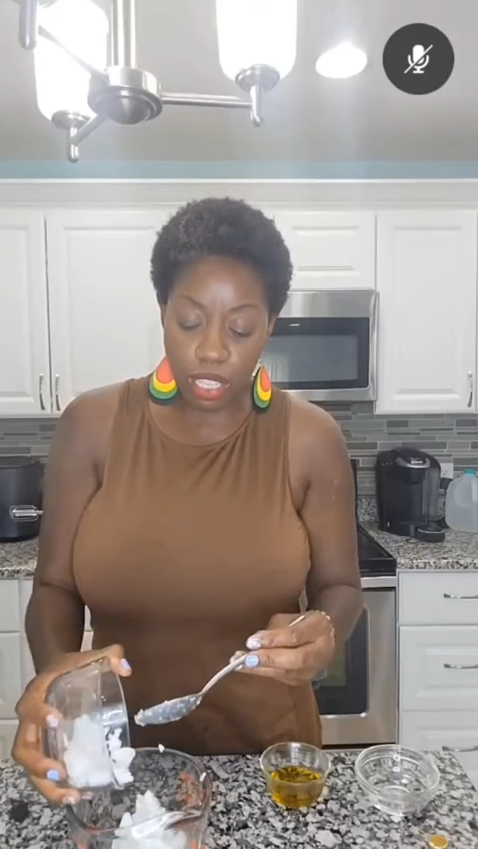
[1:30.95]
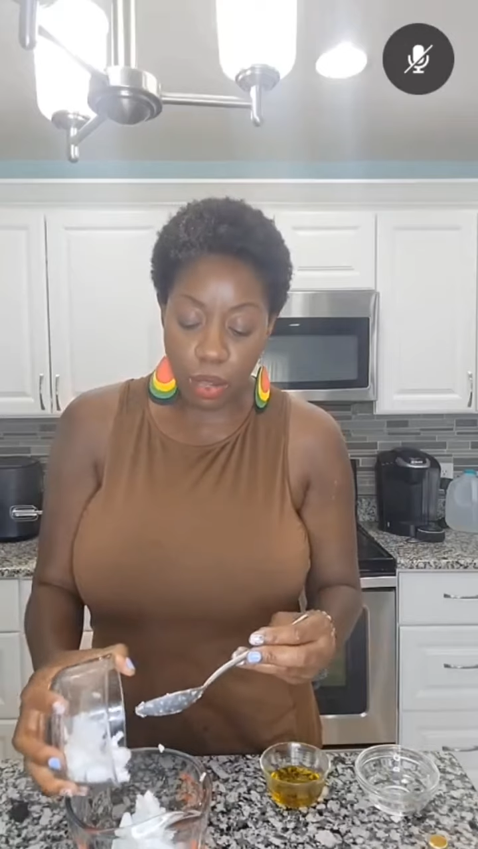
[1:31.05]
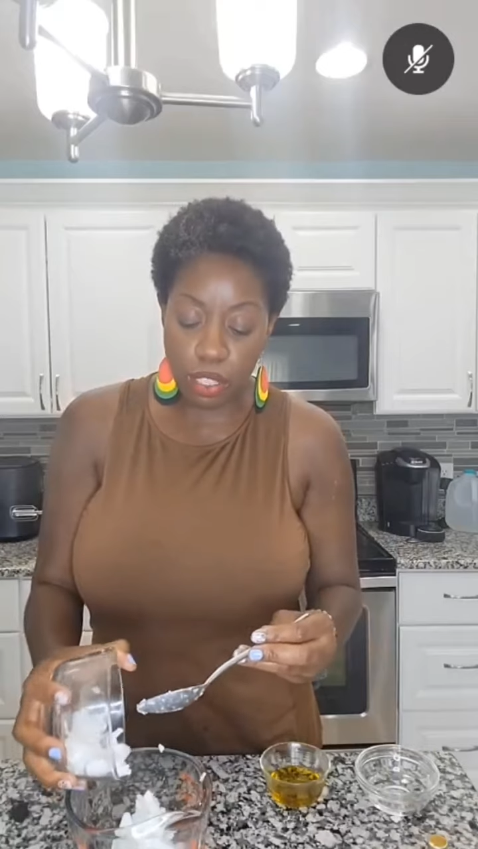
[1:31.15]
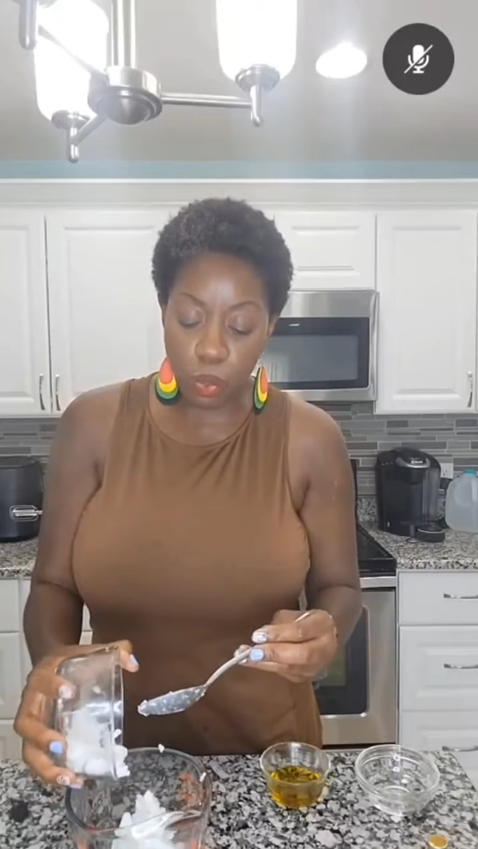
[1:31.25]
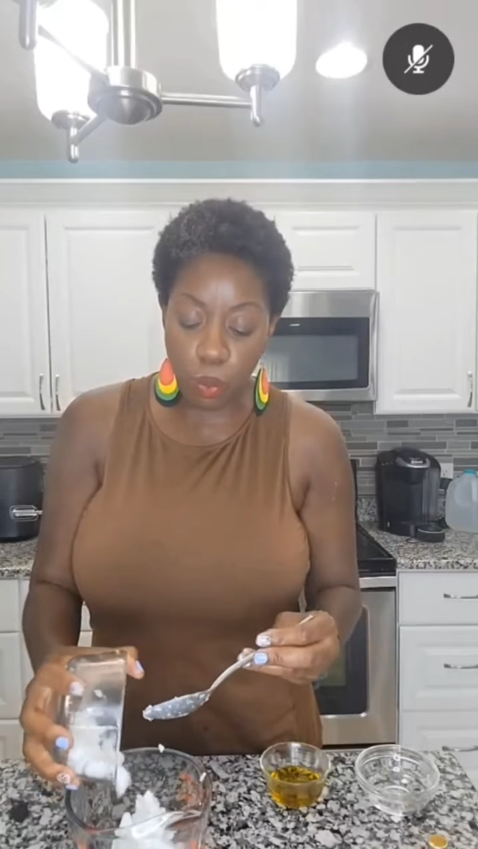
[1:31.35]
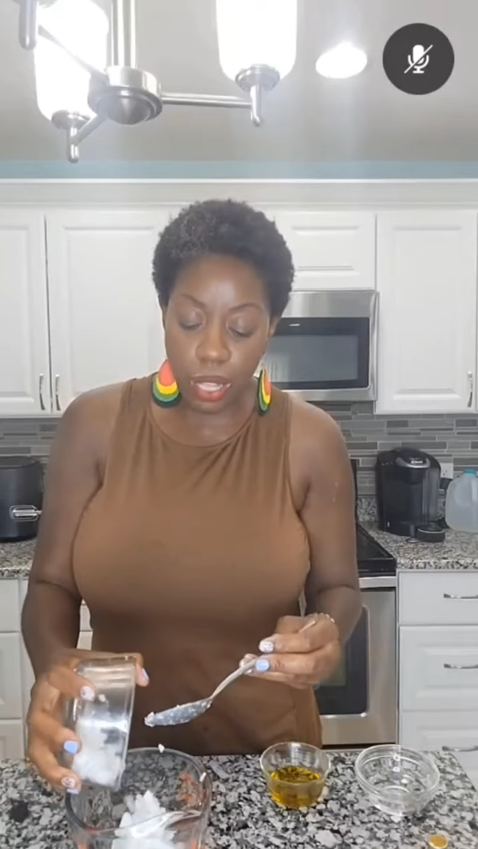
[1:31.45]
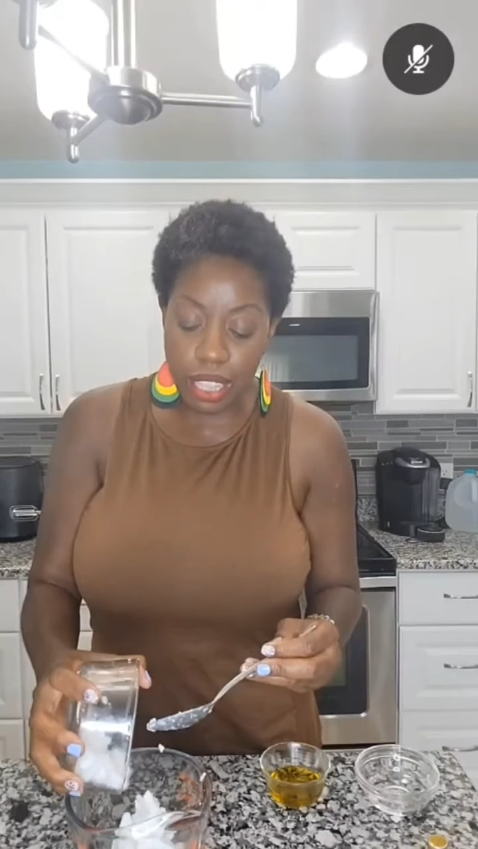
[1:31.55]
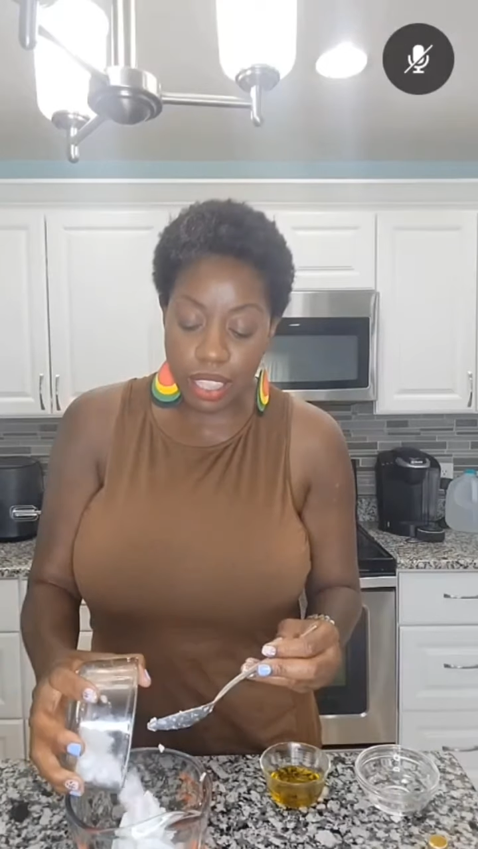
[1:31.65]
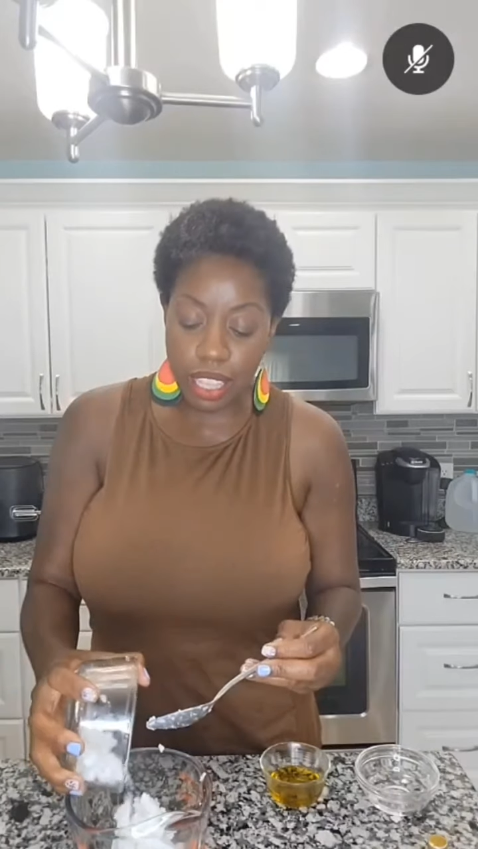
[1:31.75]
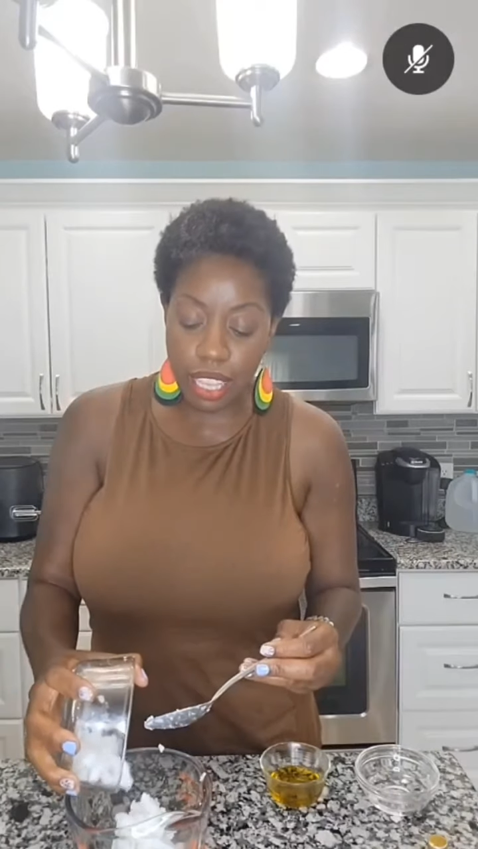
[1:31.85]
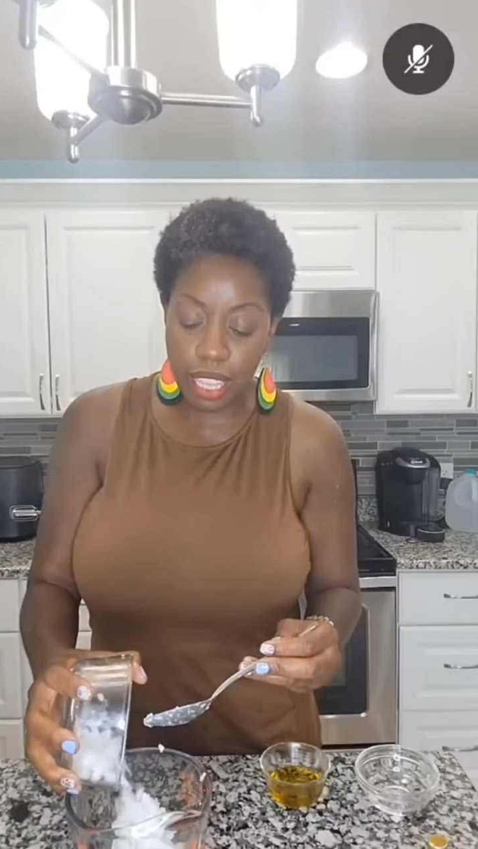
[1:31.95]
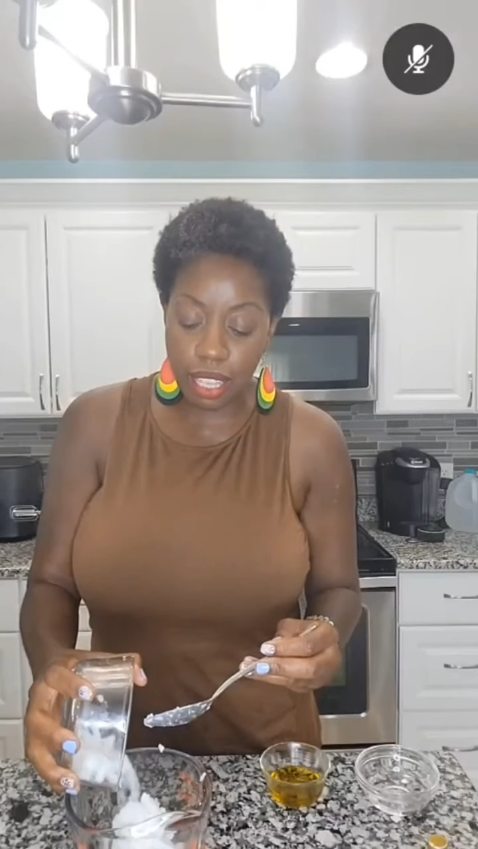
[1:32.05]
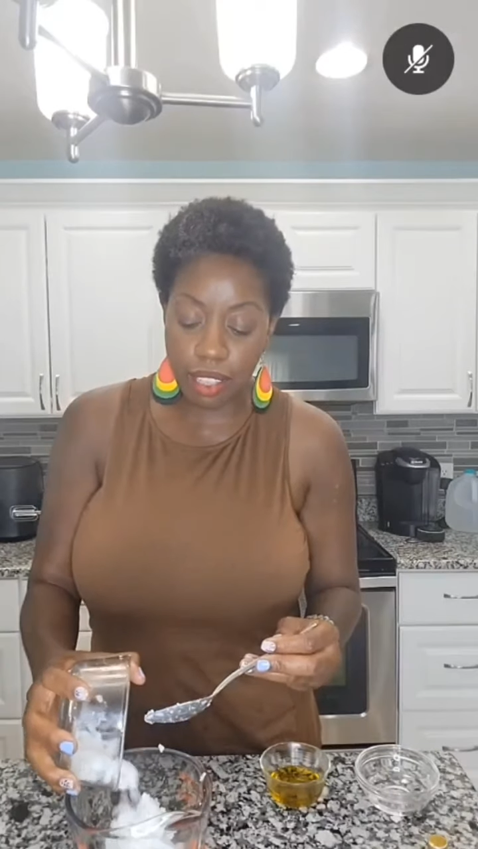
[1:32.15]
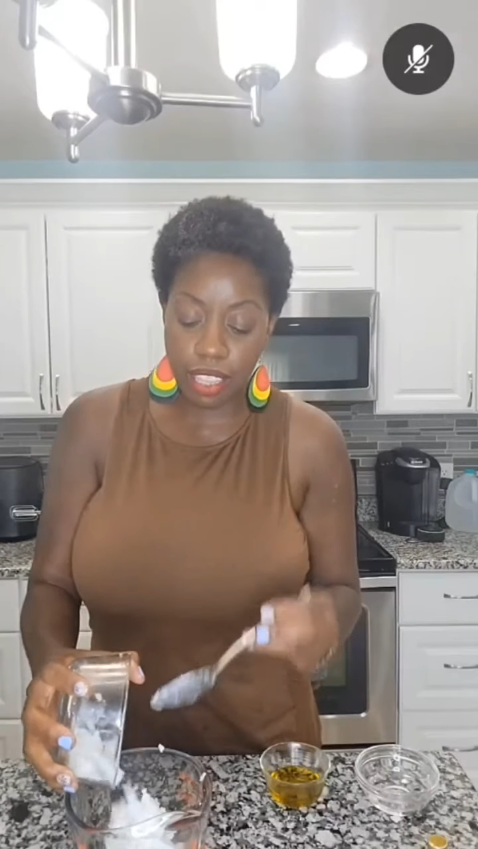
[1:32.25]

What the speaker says: cells rejuvenate.